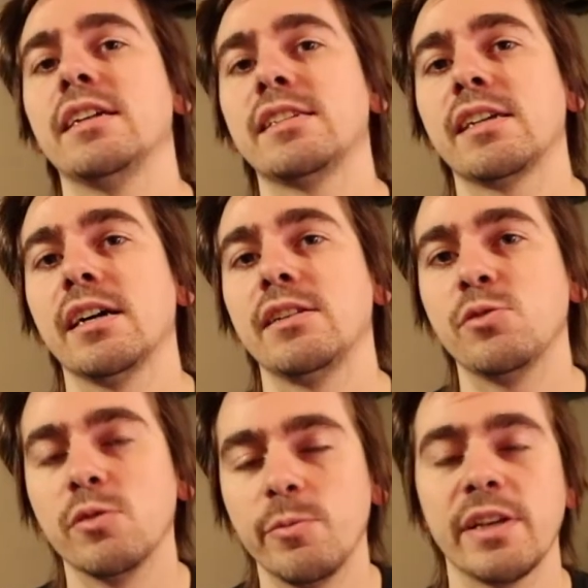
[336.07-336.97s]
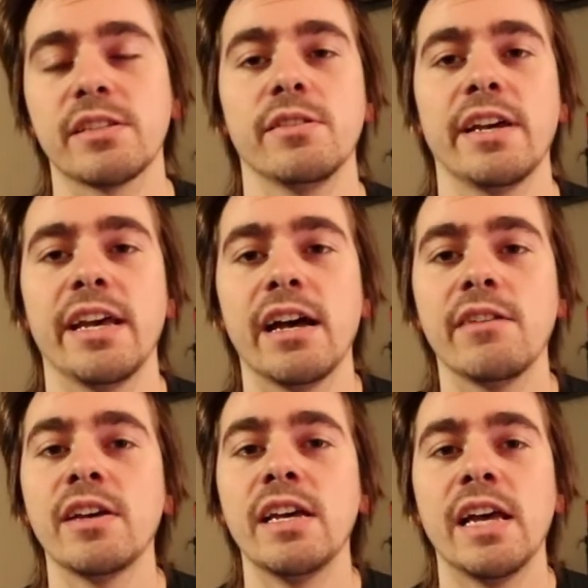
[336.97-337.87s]
It's got dual pixel
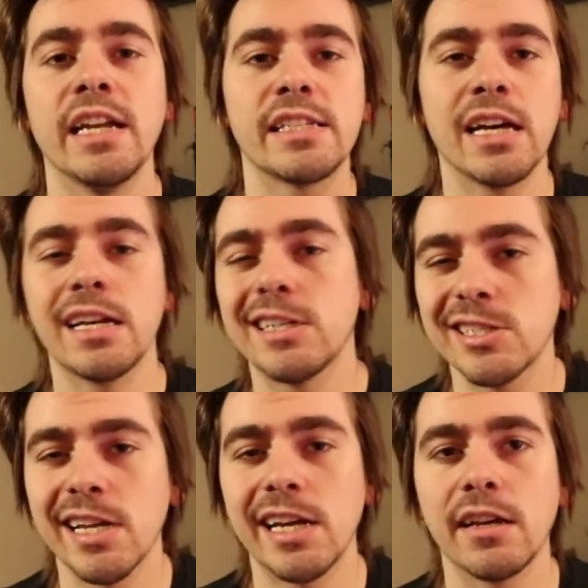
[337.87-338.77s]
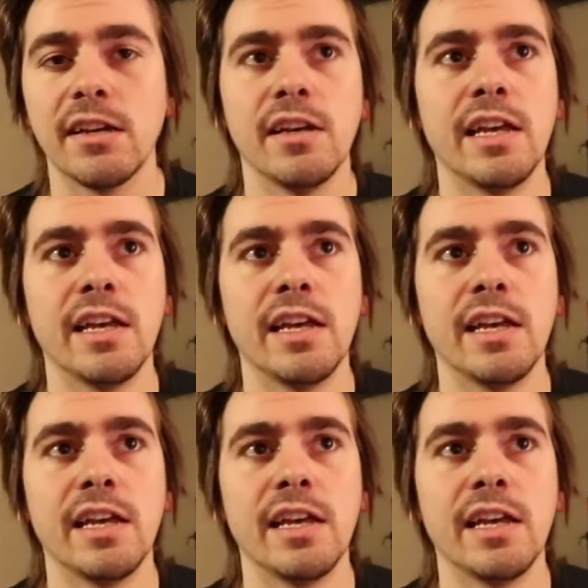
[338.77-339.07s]
AF, and it's kind of just like